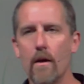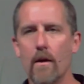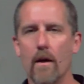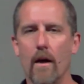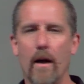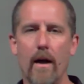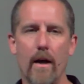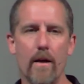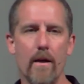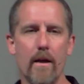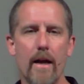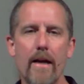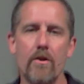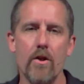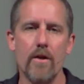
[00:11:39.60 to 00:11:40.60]

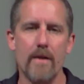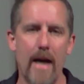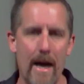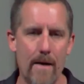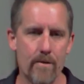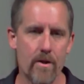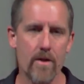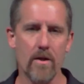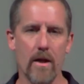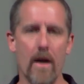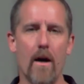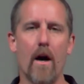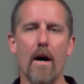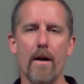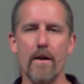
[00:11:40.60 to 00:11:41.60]
times, this
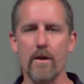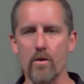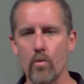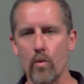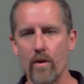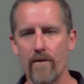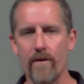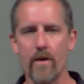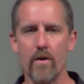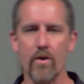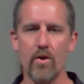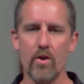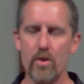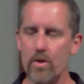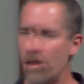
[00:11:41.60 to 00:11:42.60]
audience would have
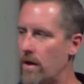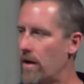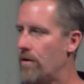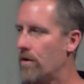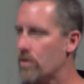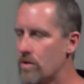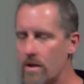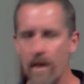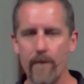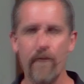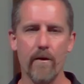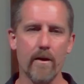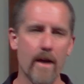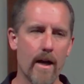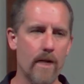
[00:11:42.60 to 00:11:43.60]
understood those
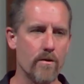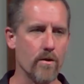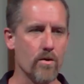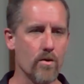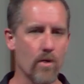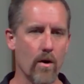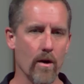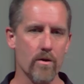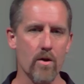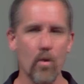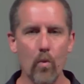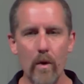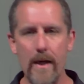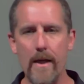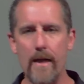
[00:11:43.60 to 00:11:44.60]
different kinds of soils, and
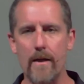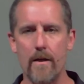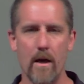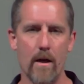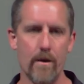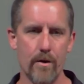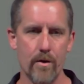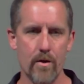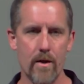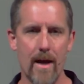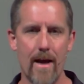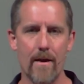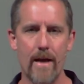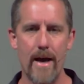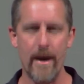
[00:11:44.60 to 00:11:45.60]
we need to
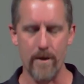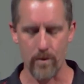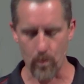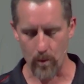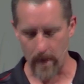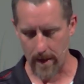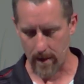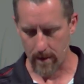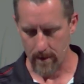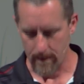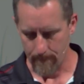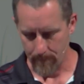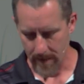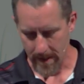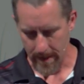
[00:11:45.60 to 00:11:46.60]
understand that as well
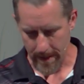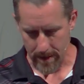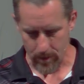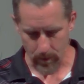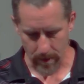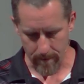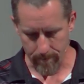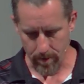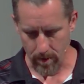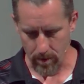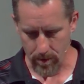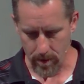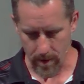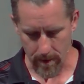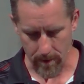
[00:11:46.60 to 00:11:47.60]
as we
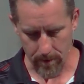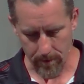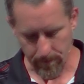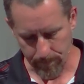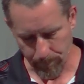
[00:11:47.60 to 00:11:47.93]
approach this.